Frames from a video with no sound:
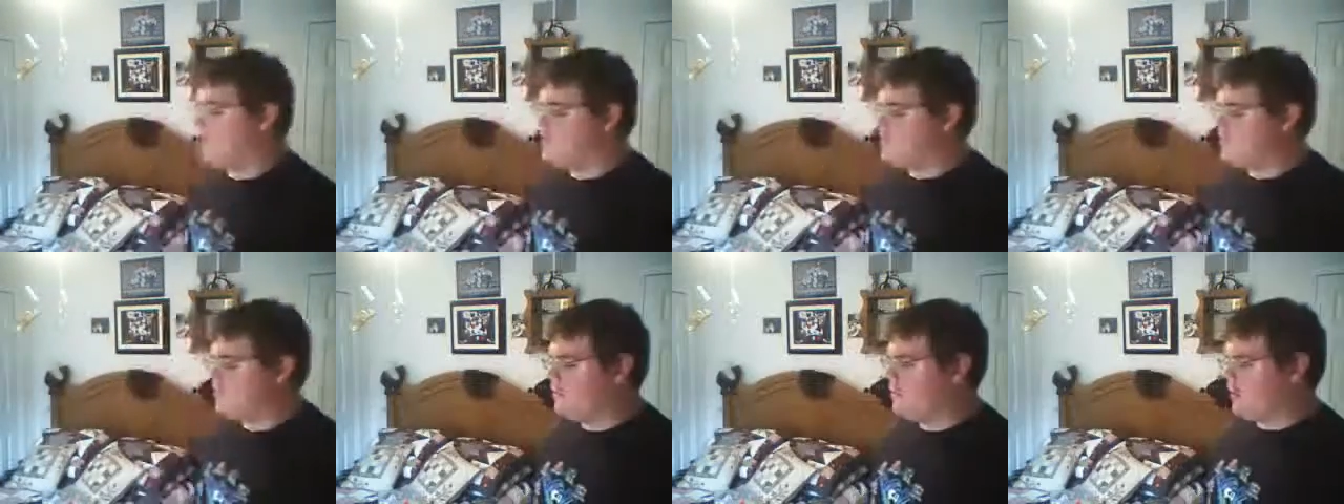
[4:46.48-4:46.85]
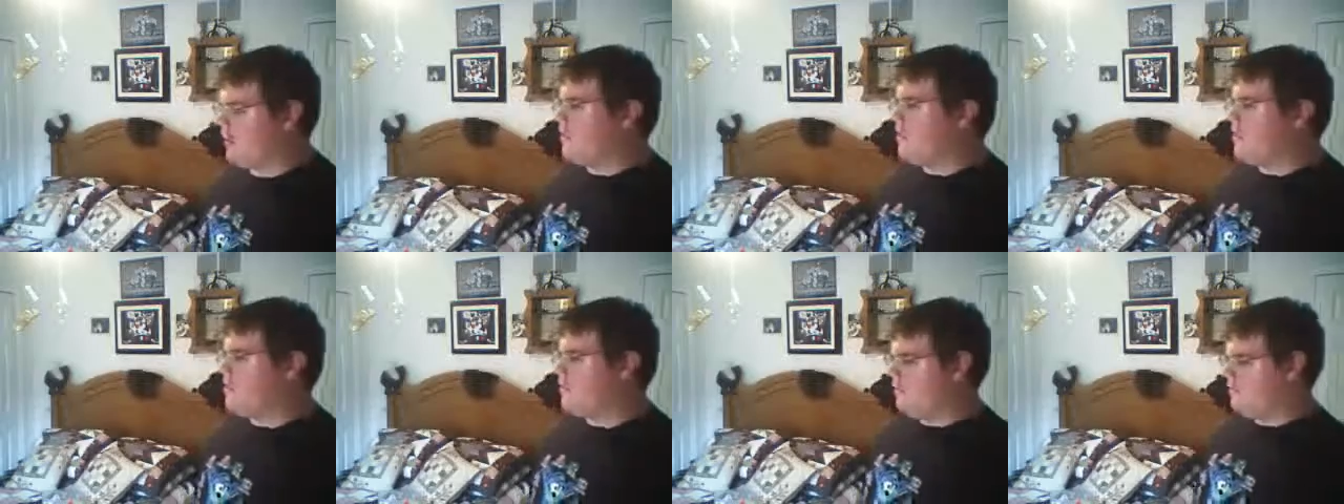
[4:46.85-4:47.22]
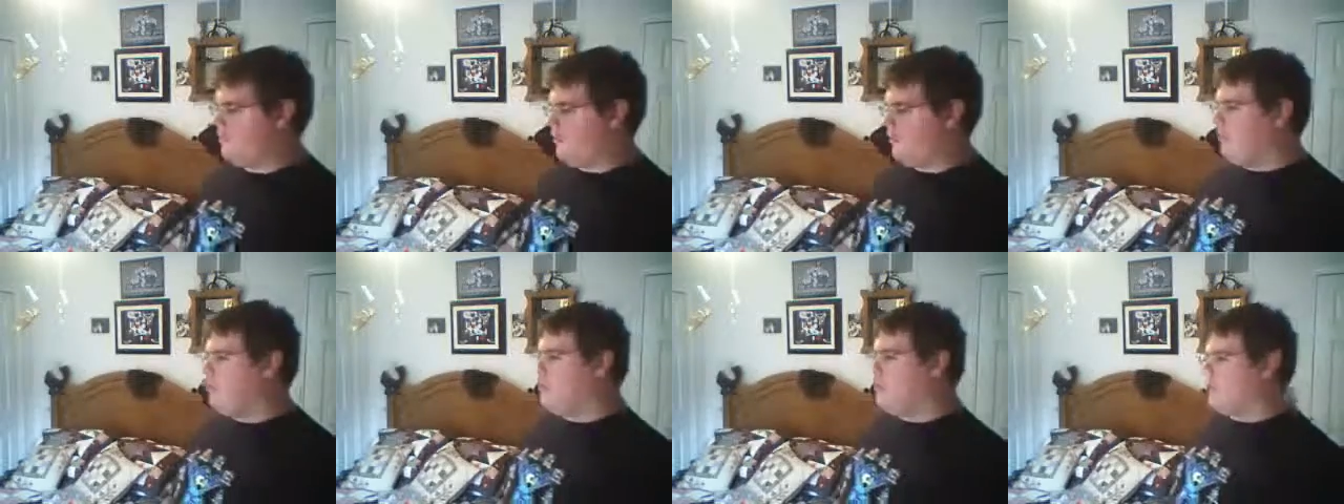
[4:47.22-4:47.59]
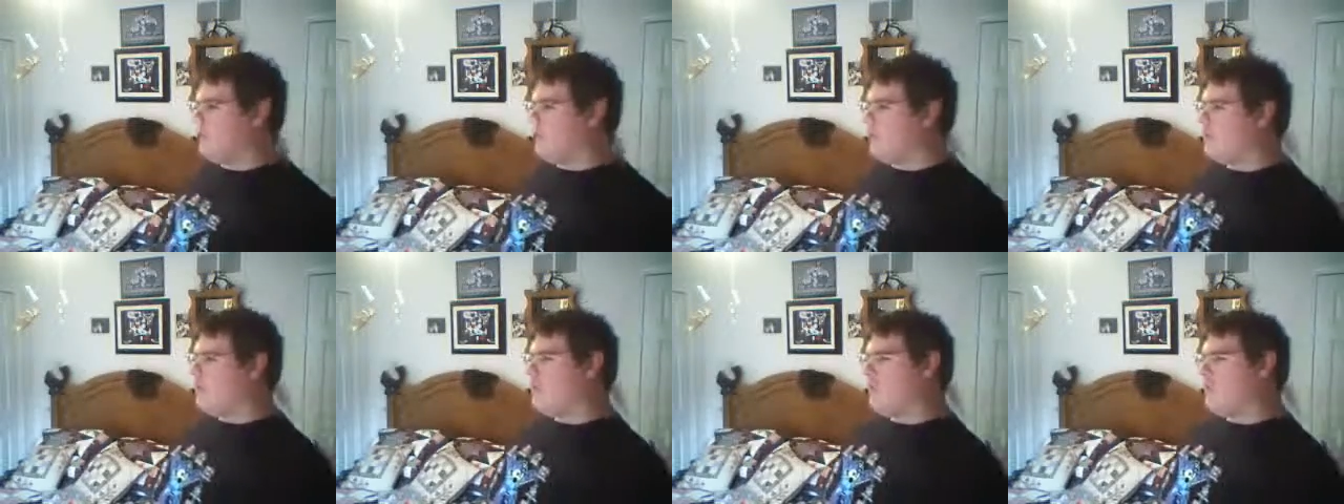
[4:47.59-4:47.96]
the relationship but
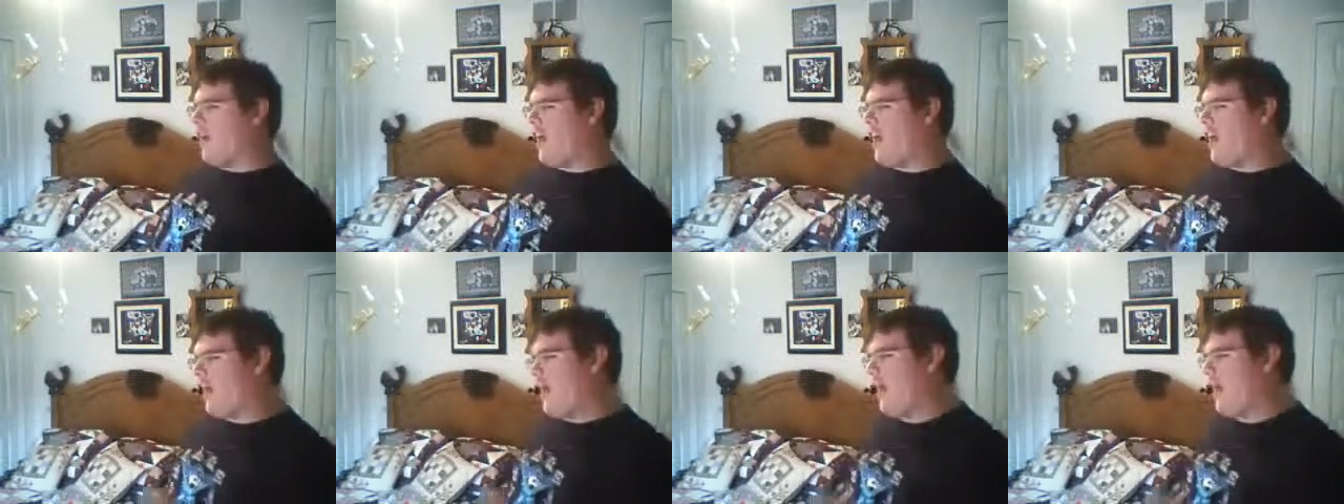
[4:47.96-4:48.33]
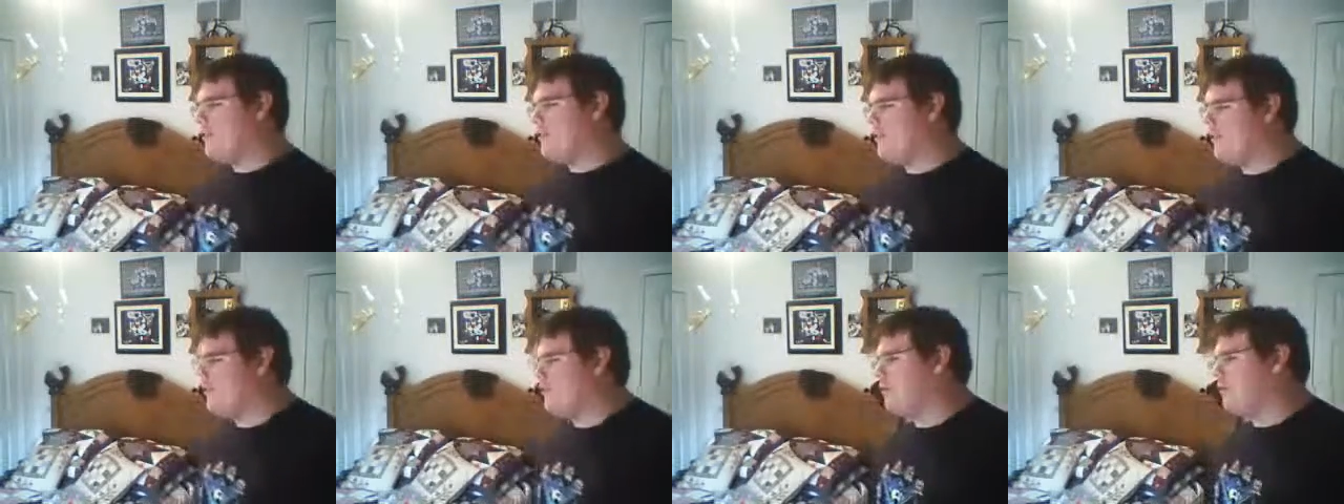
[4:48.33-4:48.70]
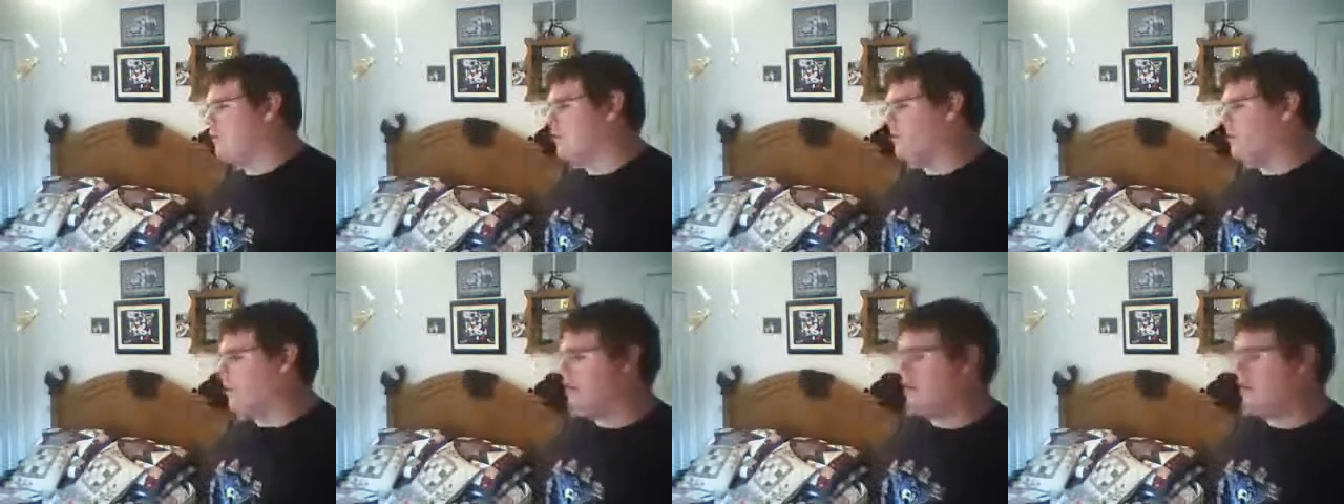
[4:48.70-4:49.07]
still kinda have the story?